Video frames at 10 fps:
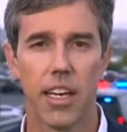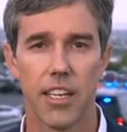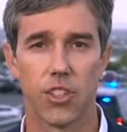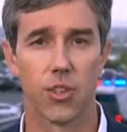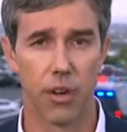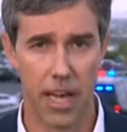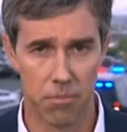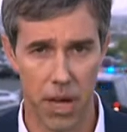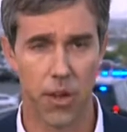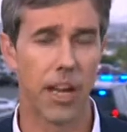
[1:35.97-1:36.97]
His
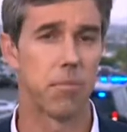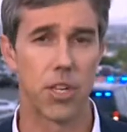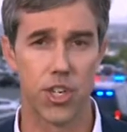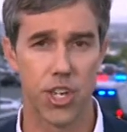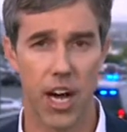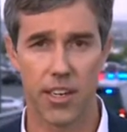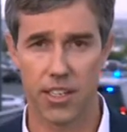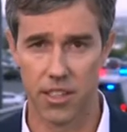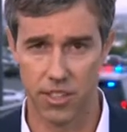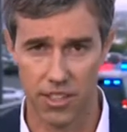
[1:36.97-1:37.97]
grandmother had been shot
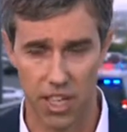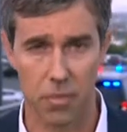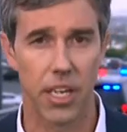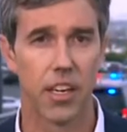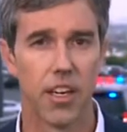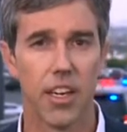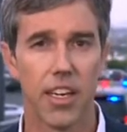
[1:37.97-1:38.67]
in the stomach.